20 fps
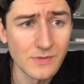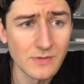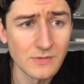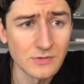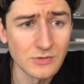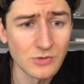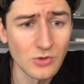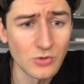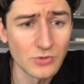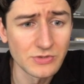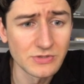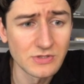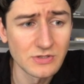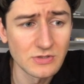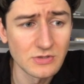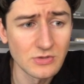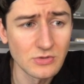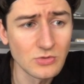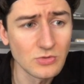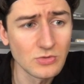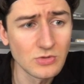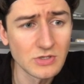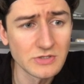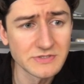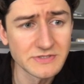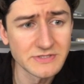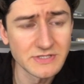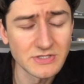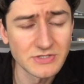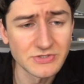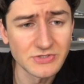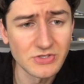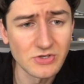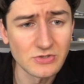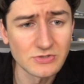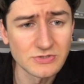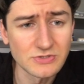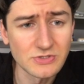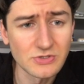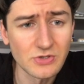go in the Google Search
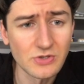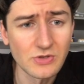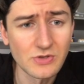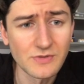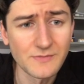Console,